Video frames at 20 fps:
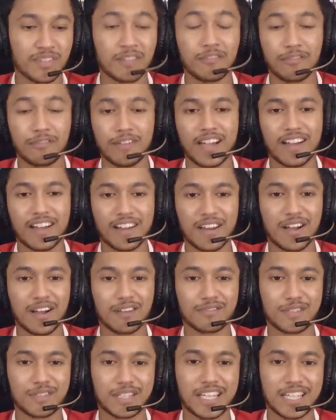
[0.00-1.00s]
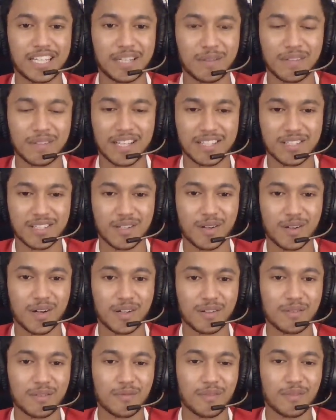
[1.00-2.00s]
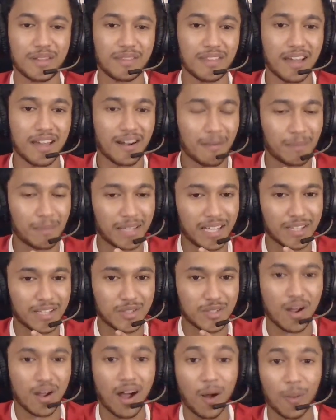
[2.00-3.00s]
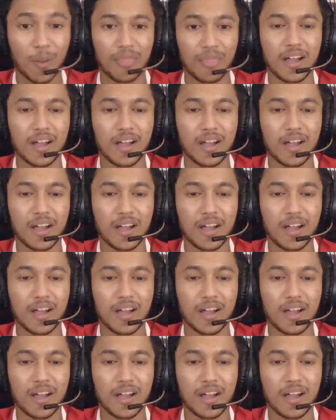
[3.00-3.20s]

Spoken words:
fair enough to get into that squad when there are players who are out